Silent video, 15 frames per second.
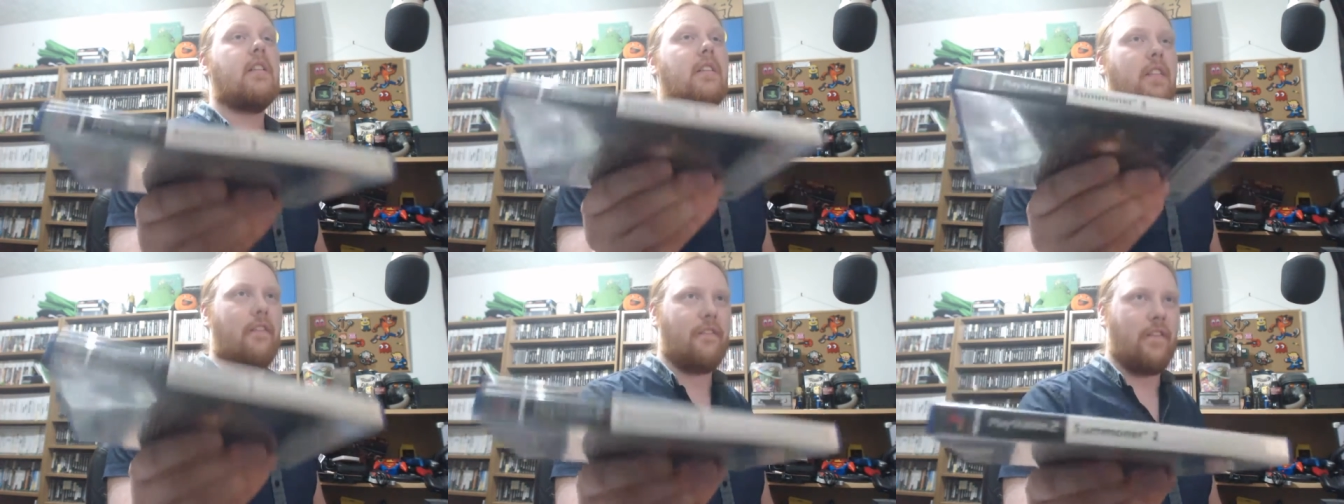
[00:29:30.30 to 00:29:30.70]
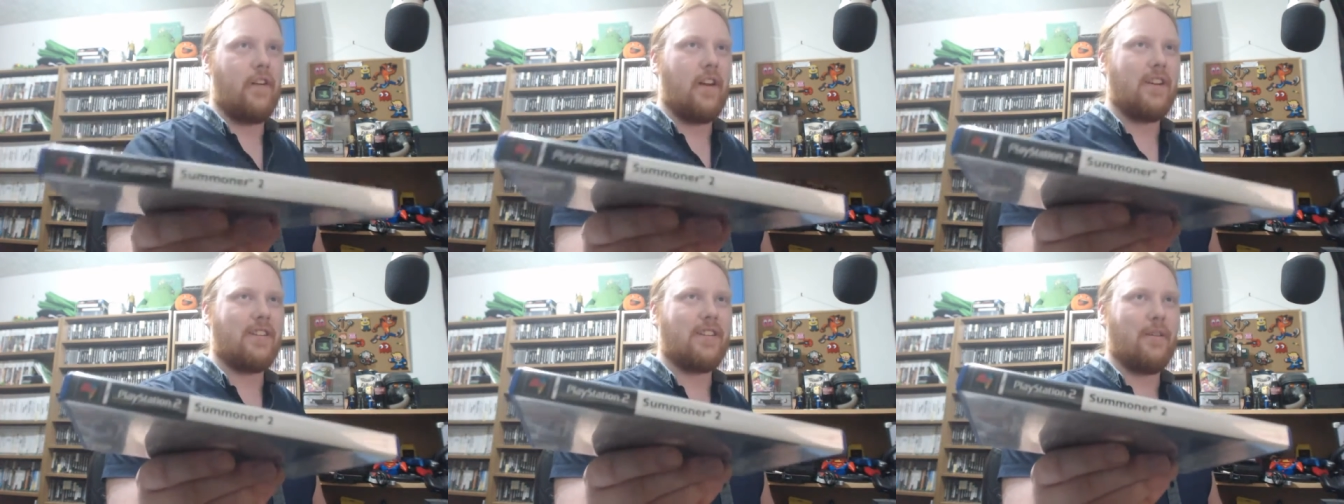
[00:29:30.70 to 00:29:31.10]
The
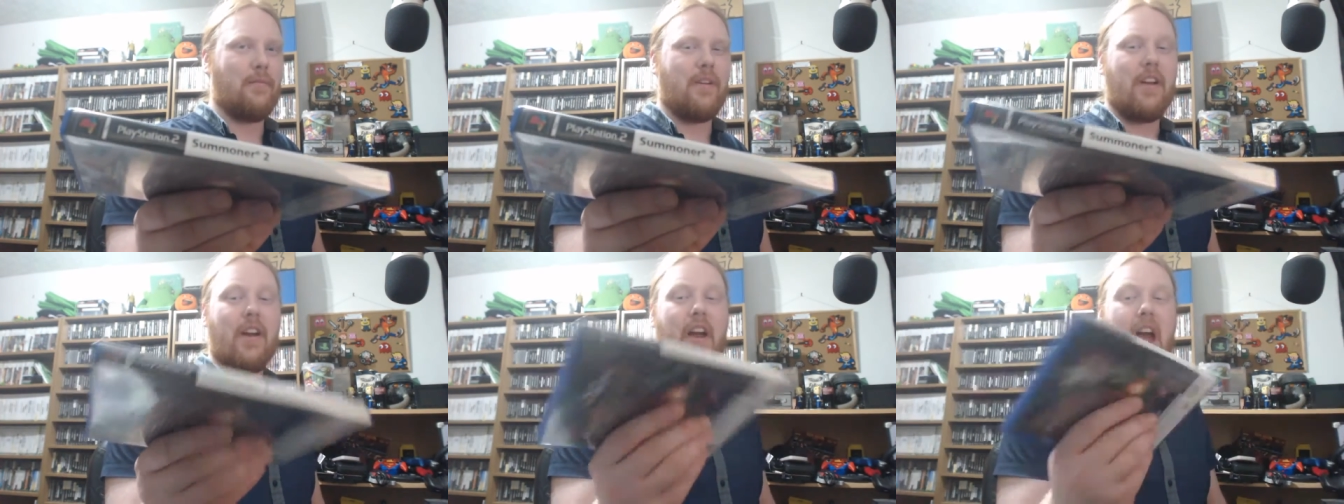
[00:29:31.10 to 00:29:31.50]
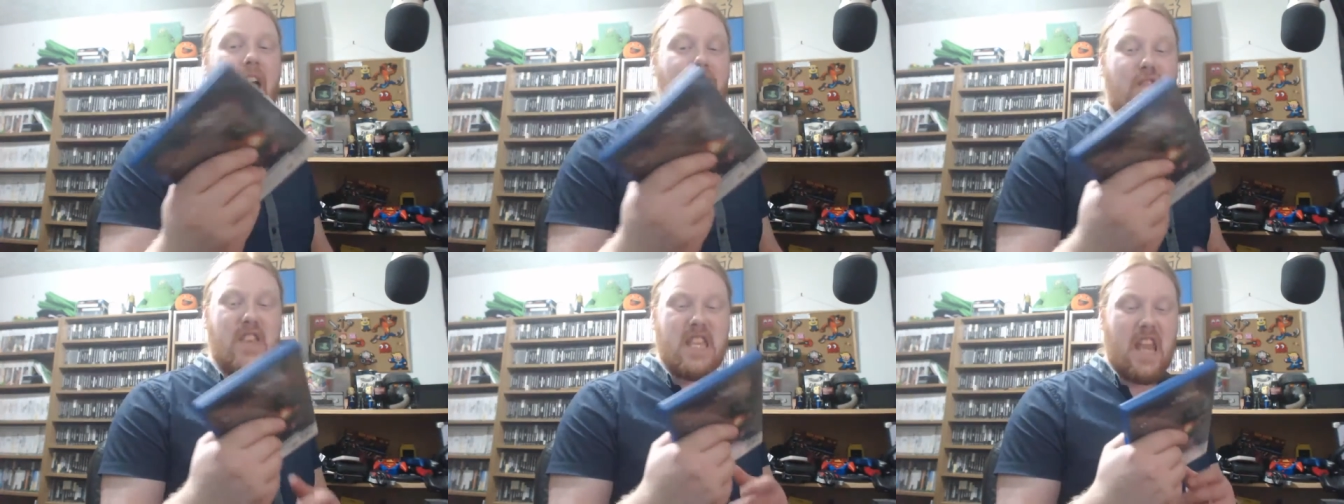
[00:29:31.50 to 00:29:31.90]
first Summoner.
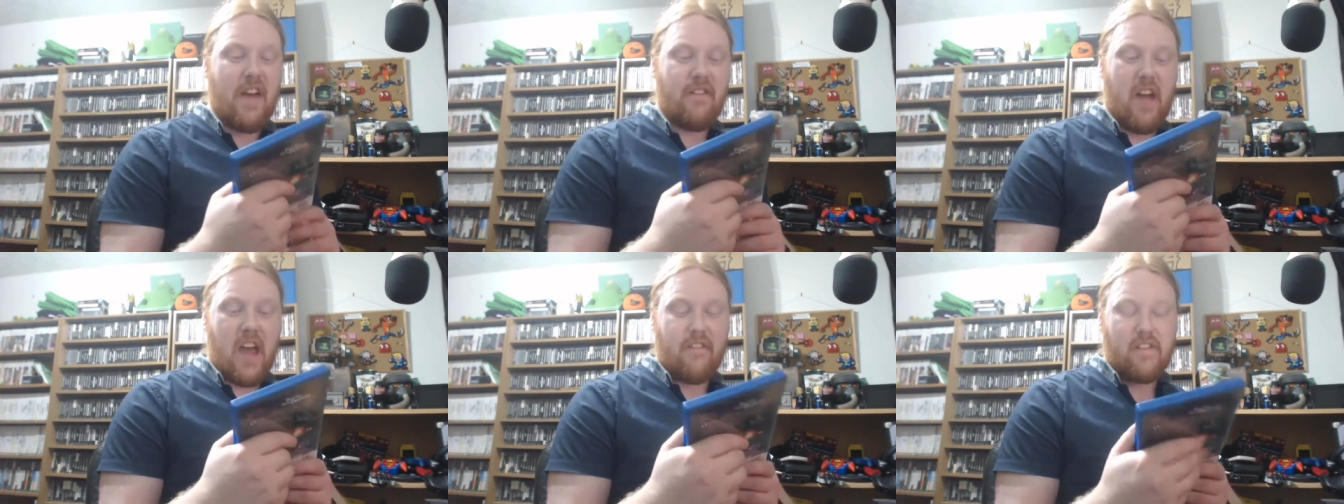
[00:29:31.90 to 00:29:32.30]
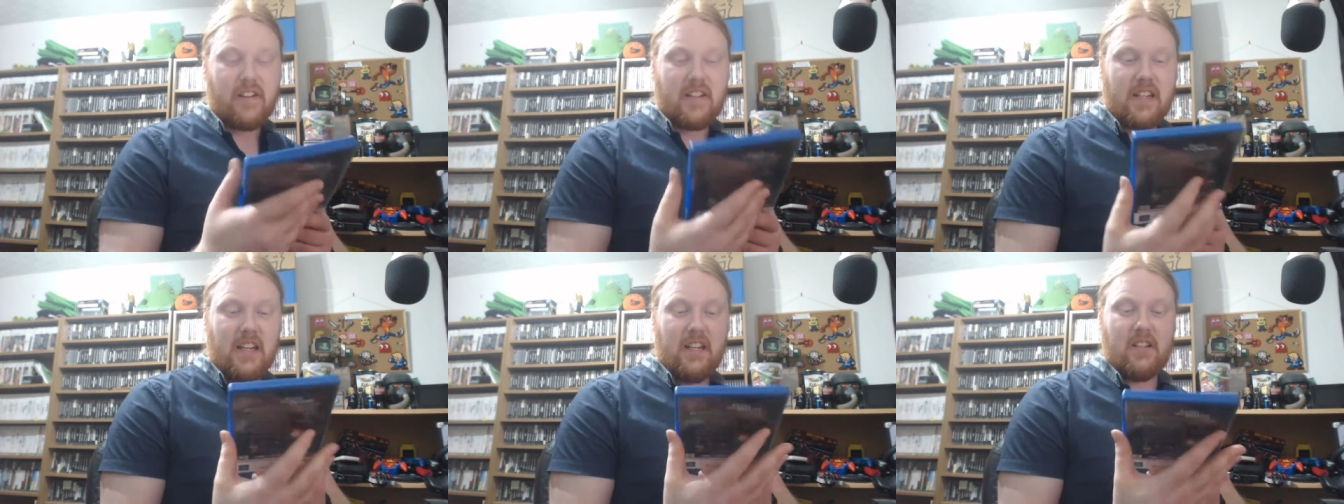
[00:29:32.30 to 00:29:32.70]
Never ever
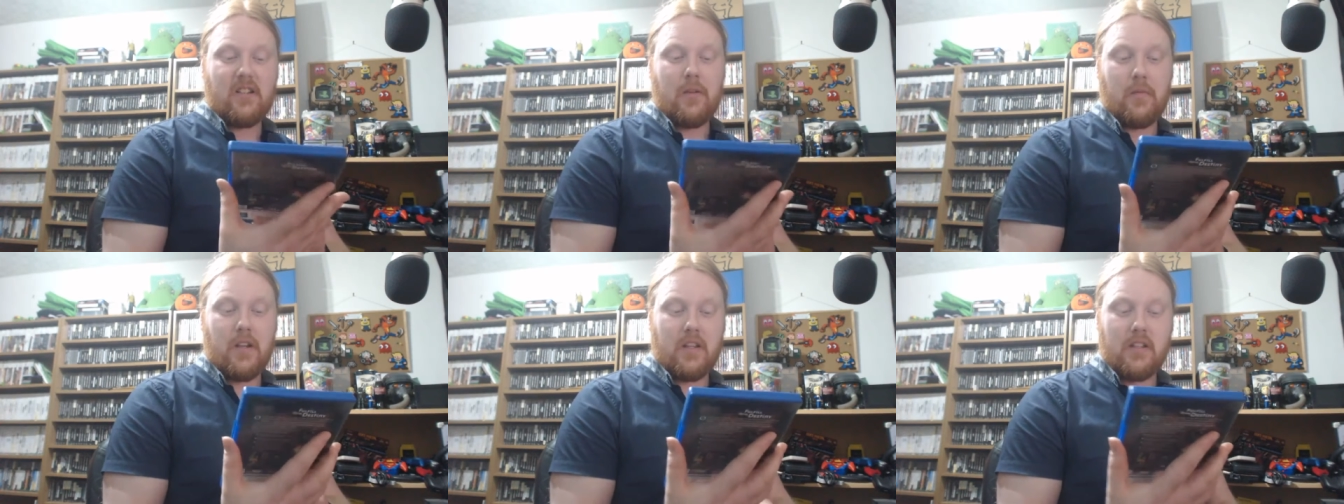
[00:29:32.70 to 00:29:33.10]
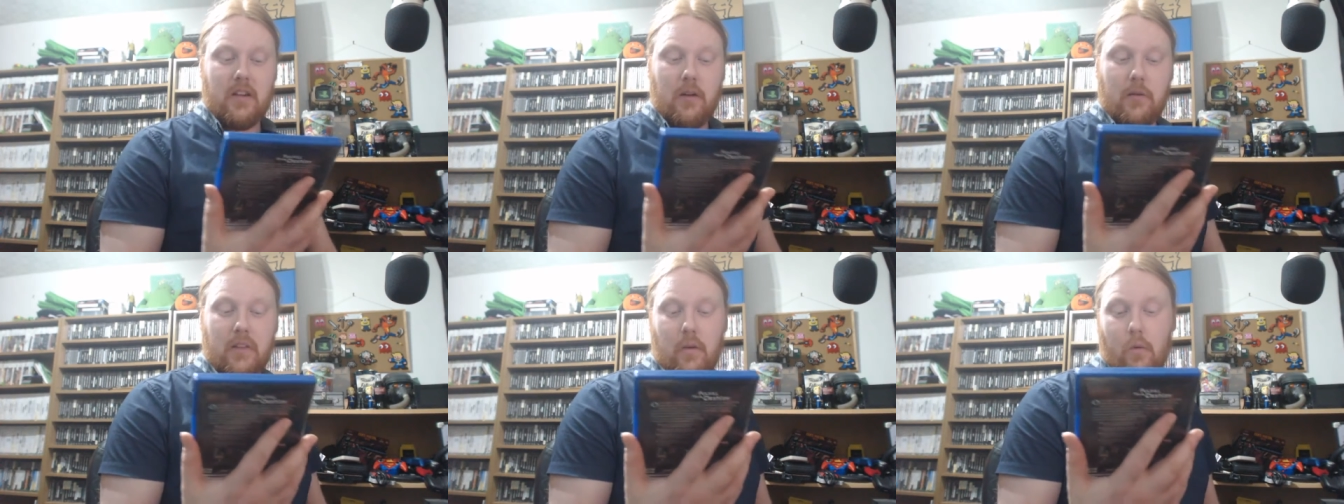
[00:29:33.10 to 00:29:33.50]
seen Summoner
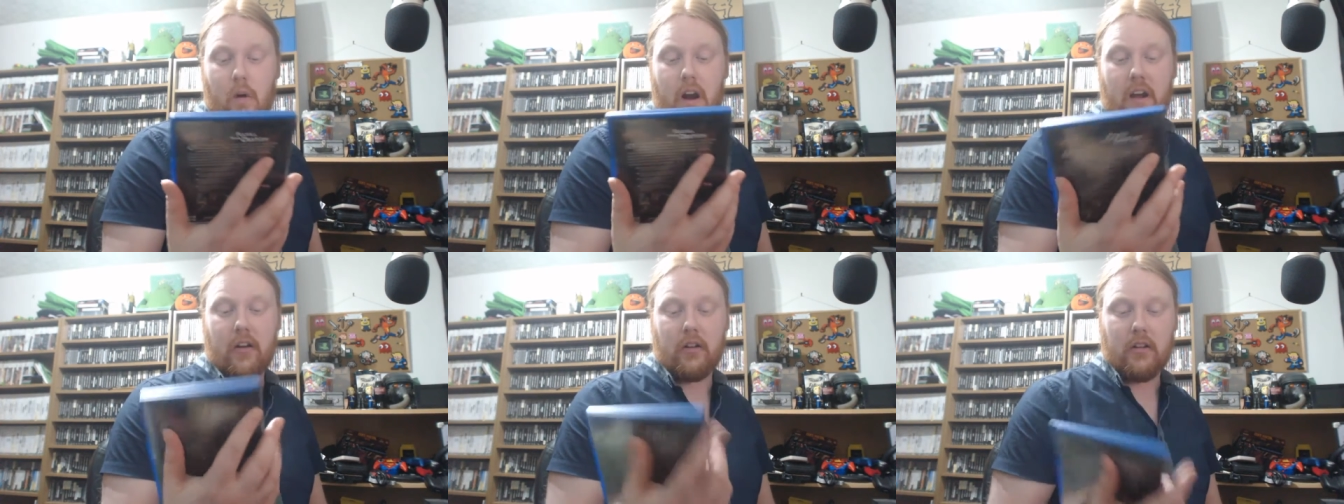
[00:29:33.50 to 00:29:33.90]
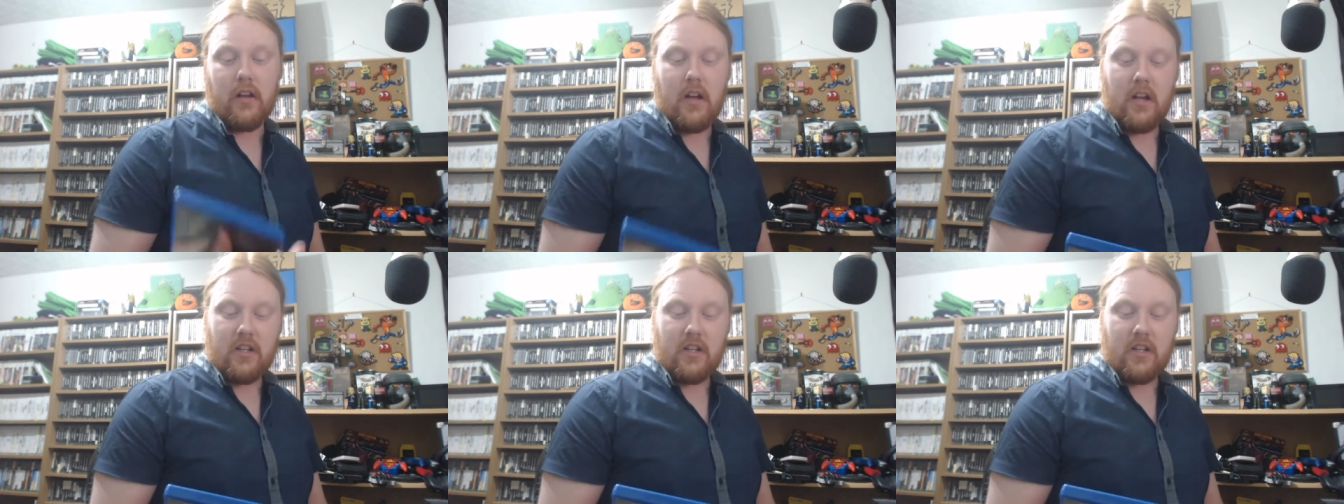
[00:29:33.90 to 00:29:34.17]
2 in the wild.